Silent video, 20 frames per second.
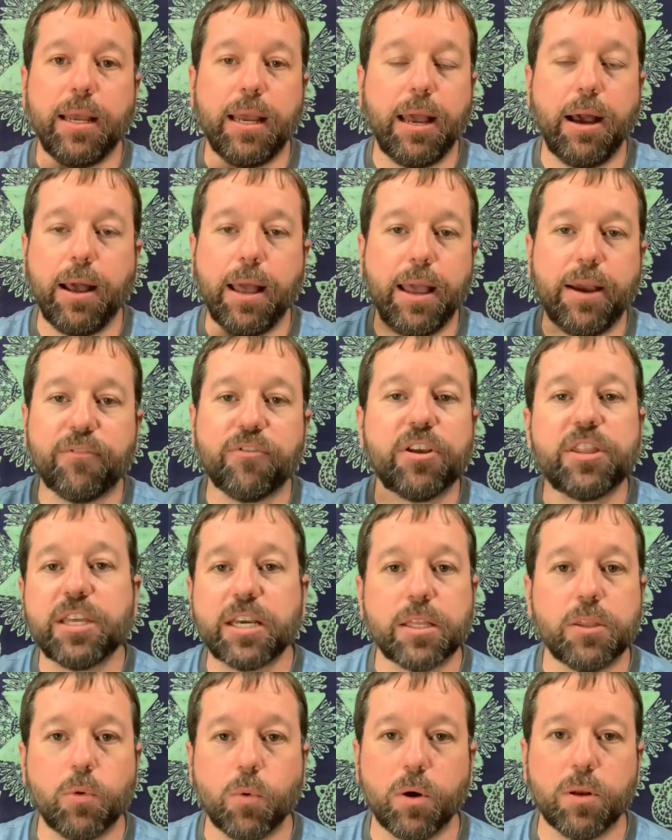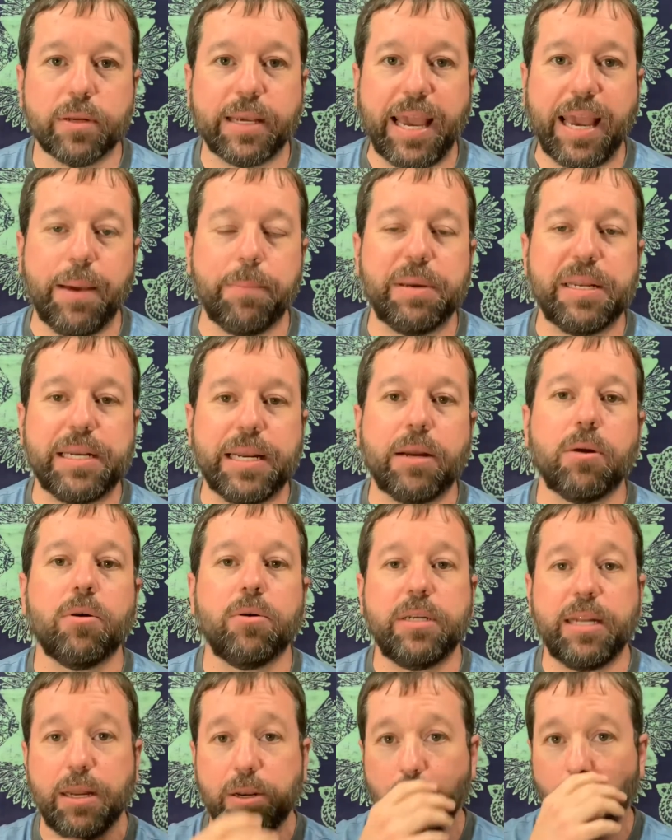everything in the world can't be
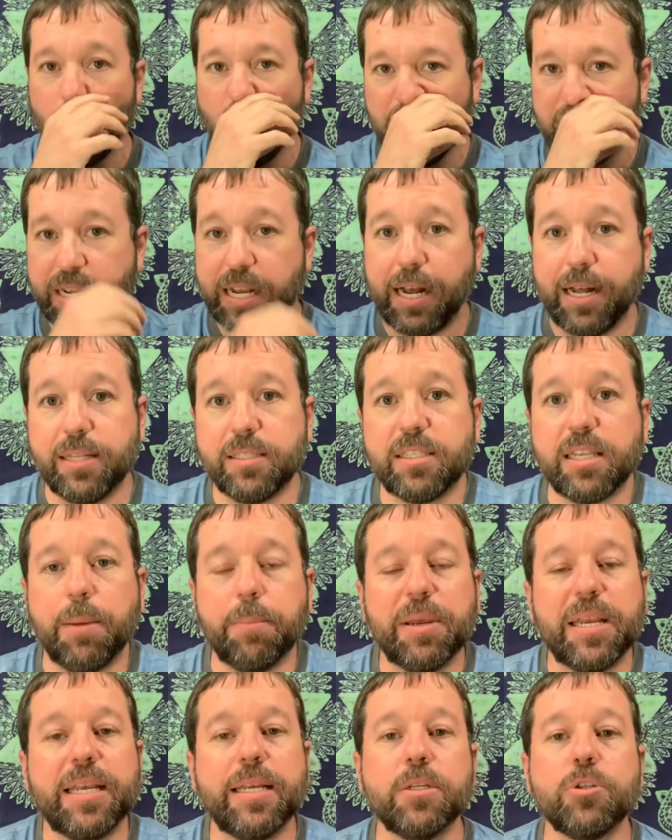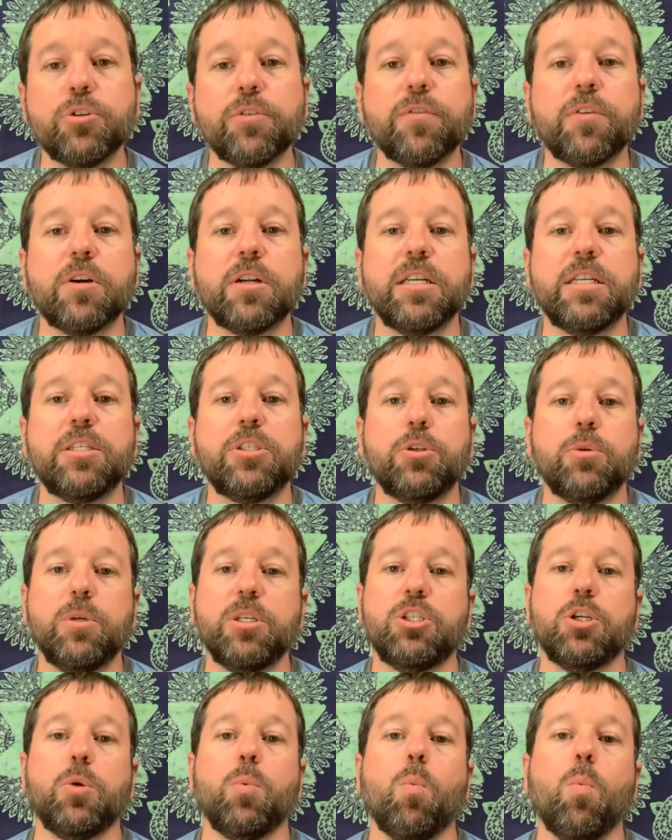narrowed down to one concept, but introverted
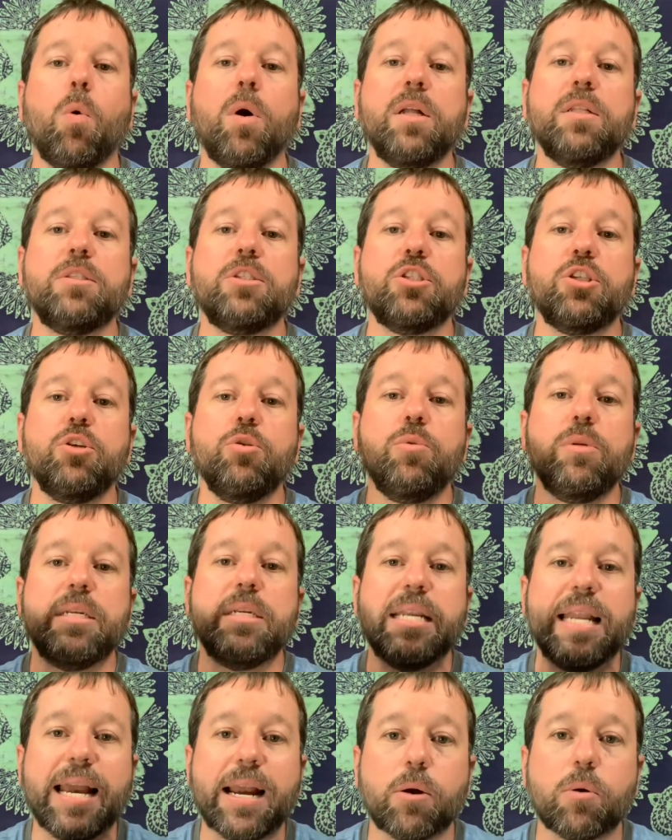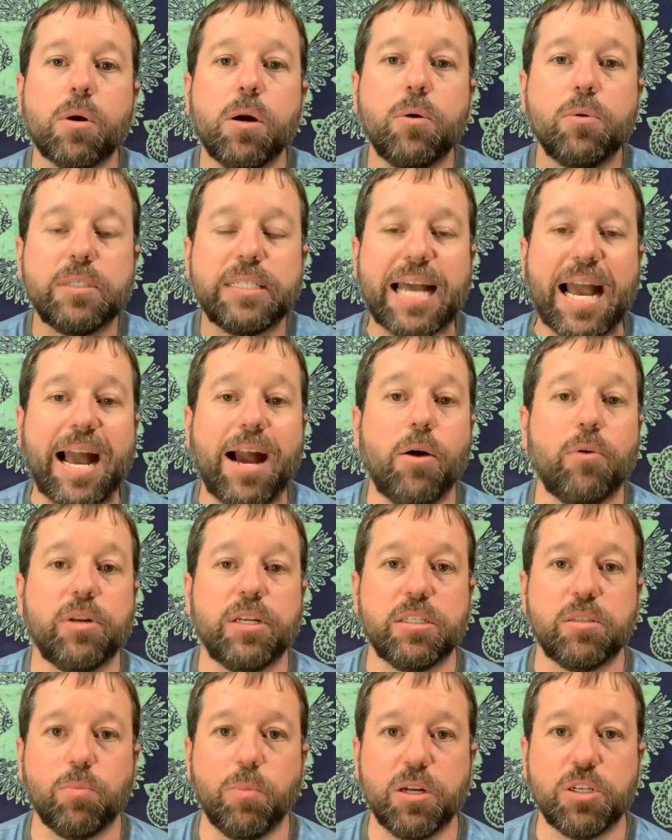intuition wants to narrow down
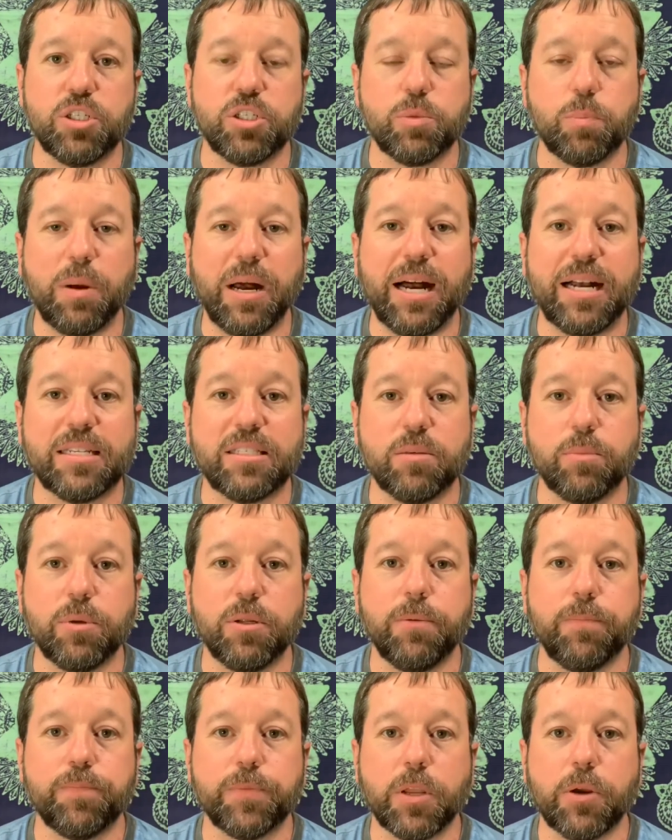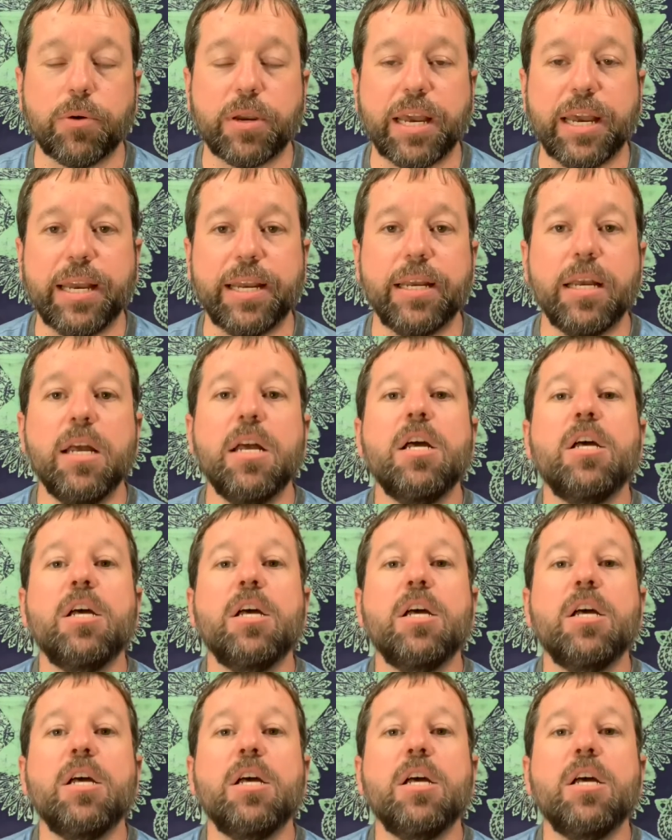as much as possible, okay?